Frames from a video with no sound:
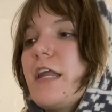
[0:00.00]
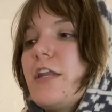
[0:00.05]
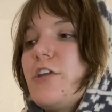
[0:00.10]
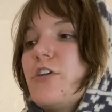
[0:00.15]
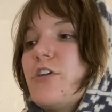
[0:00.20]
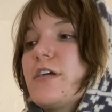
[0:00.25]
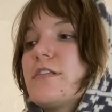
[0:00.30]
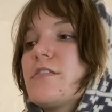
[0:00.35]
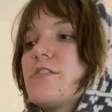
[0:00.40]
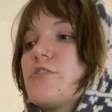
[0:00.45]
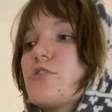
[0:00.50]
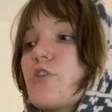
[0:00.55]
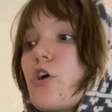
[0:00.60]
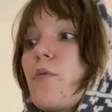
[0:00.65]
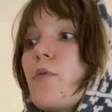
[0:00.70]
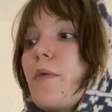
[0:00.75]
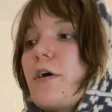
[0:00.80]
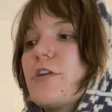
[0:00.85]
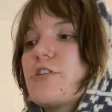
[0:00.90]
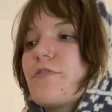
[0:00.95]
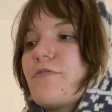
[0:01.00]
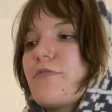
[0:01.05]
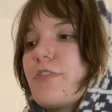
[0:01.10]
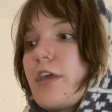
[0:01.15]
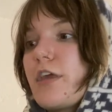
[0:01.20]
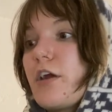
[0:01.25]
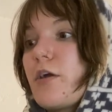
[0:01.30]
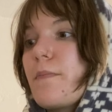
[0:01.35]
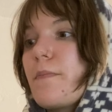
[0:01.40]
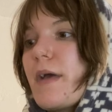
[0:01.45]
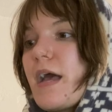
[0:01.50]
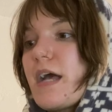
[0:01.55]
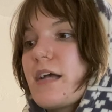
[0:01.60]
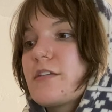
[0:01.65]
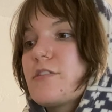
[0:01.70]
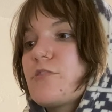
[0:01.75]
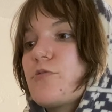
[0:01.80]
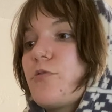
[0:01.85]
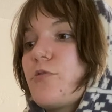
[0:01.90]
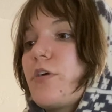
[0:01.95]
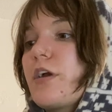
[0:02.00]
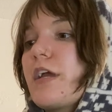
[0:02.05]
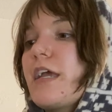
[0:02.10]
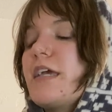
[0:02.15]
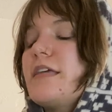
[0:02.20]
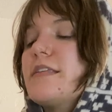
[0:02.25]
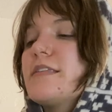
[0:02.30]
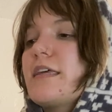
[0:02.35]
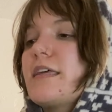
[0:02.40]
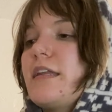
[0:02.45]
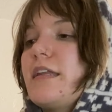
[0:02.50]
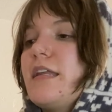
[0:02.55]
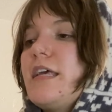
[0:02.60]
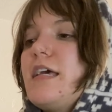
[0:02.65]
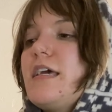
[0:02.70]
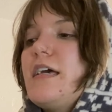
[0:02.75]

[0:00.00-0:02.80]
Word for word: and you get so much of their backstories and